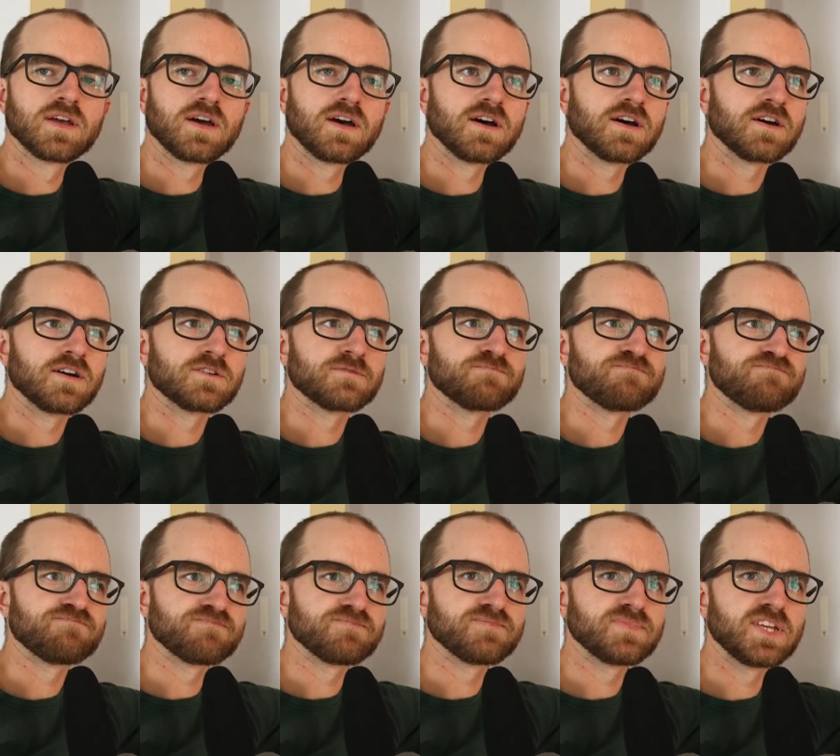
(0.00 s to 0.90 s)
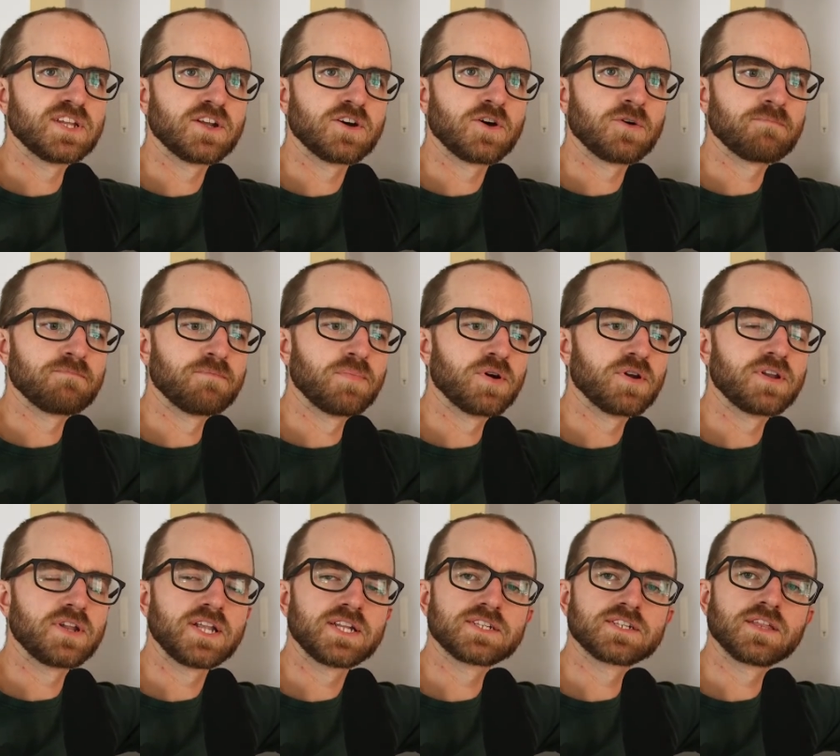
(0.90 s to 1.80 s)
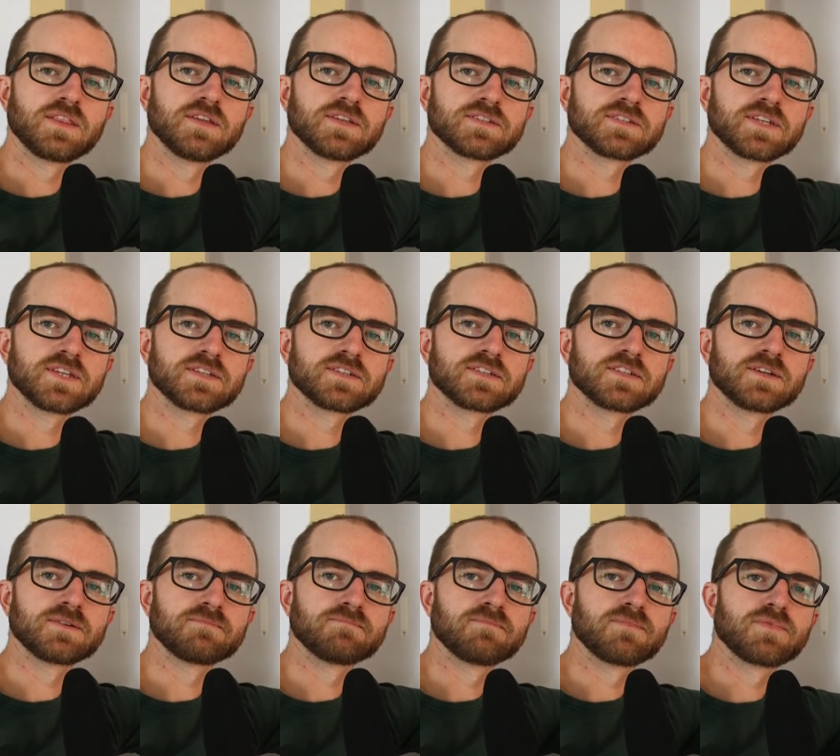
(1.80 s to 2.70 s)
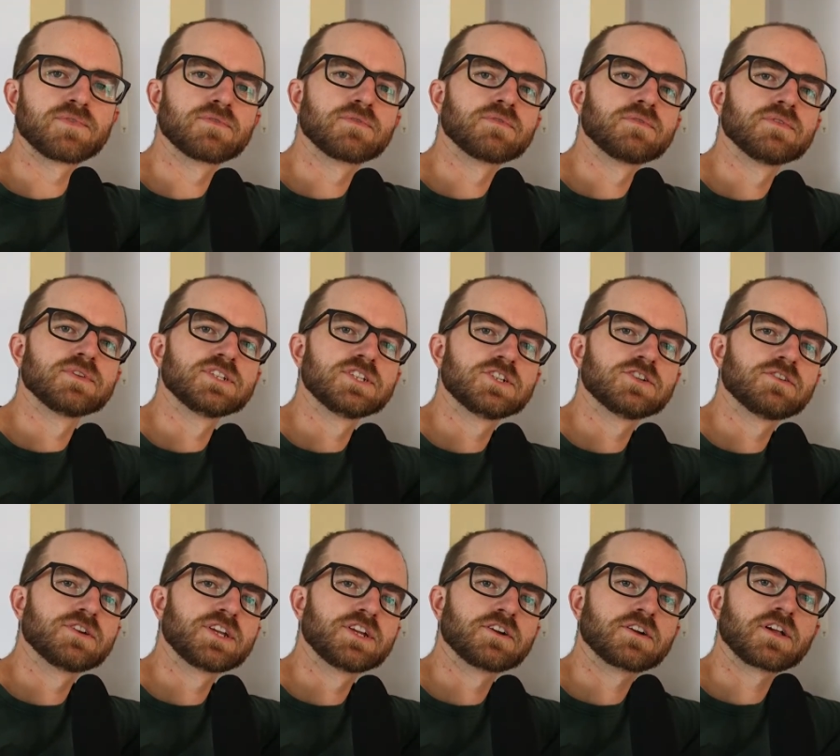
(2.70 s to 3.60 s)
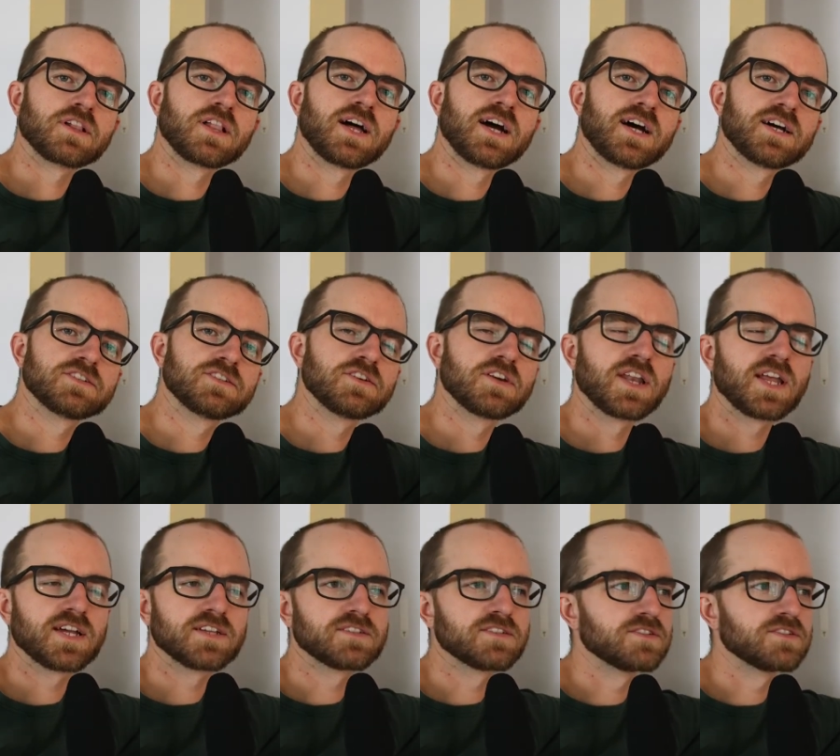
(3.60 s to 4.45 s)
put it into the system during your class. You can ask